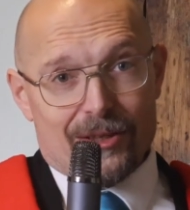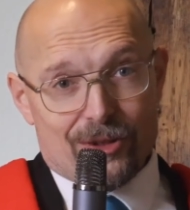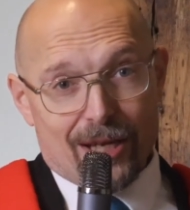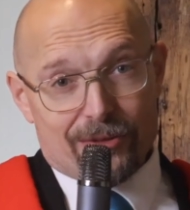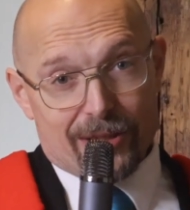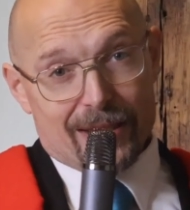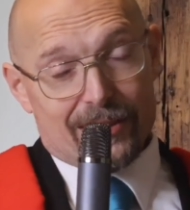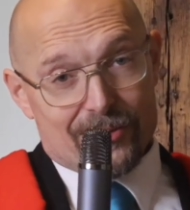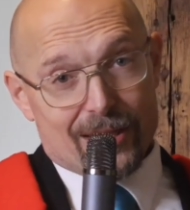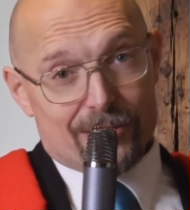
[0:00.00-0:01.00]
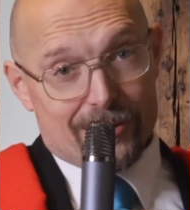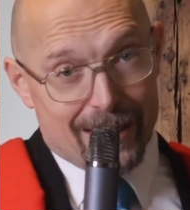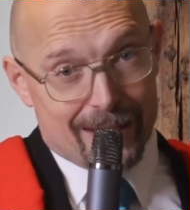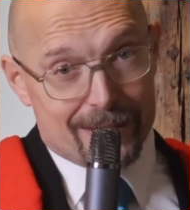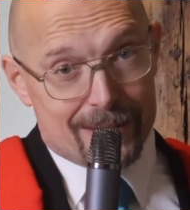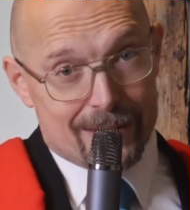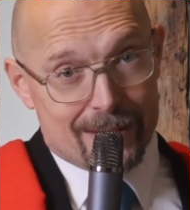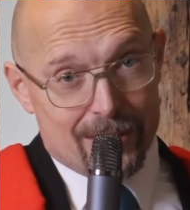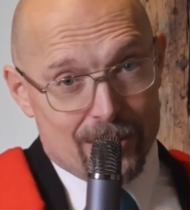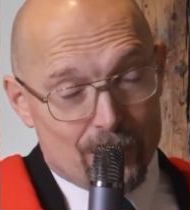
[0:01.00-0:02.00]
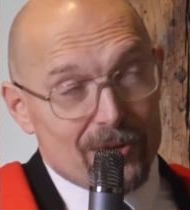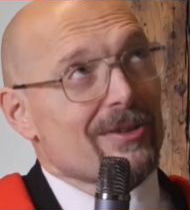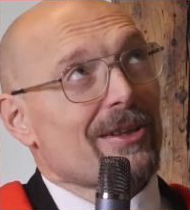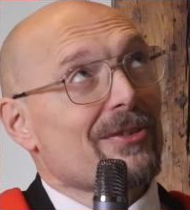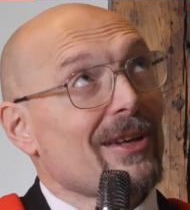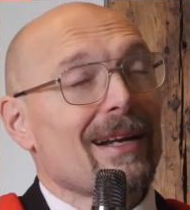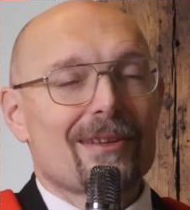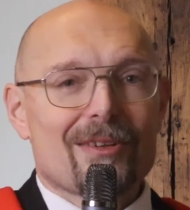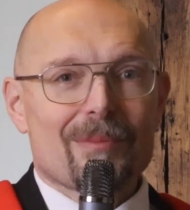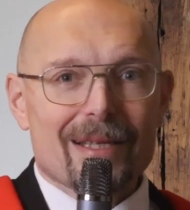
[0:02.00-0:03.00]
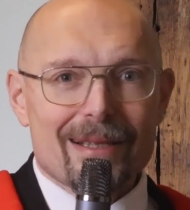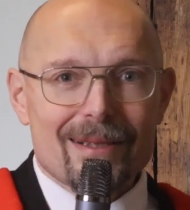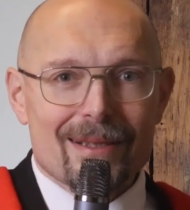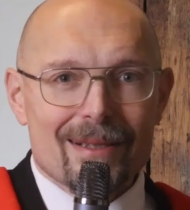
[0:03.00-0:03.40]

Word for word: chattering inside your head, once there's silence up there,